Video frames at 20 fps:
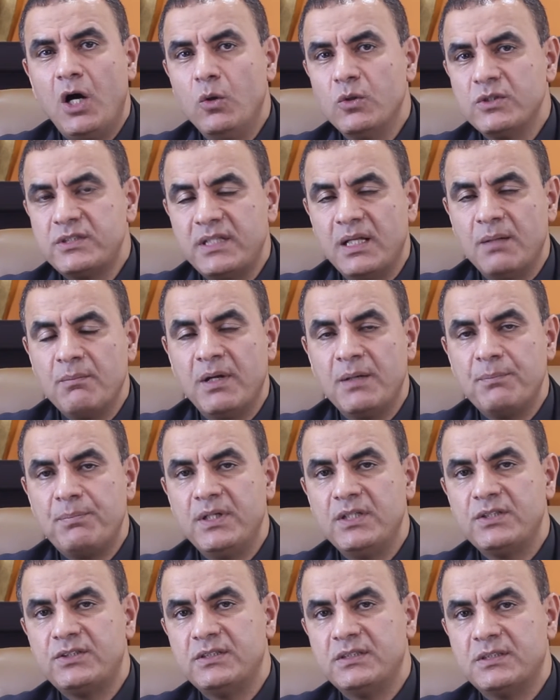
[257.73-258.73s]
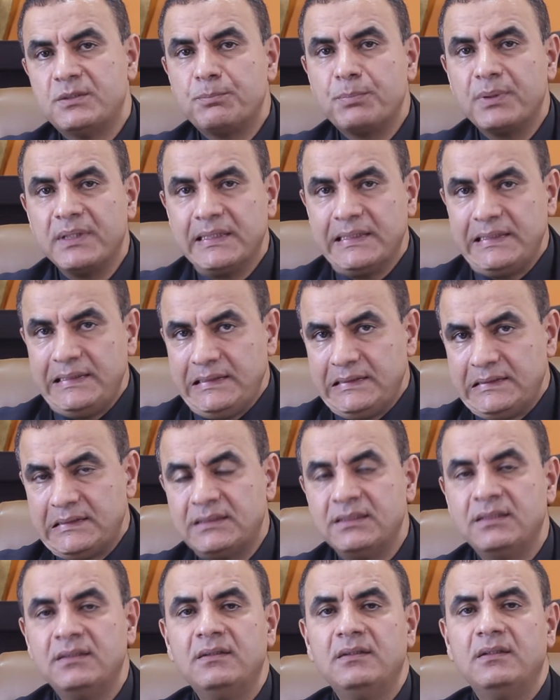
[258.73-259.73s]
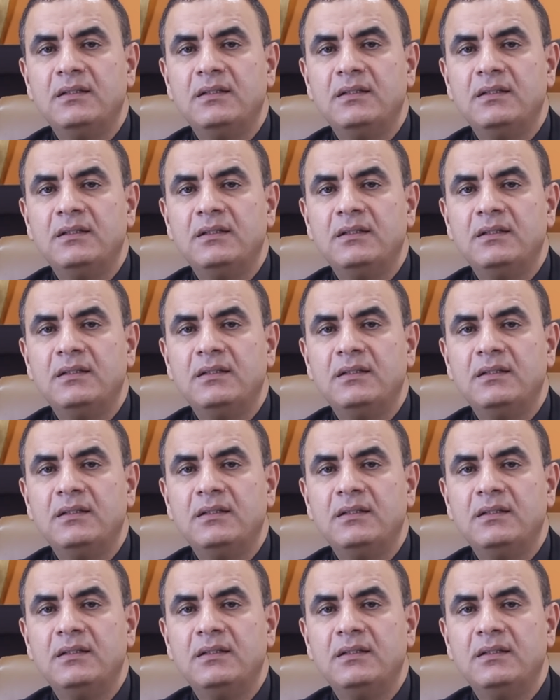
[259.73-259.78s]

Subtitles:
always tell my patients, please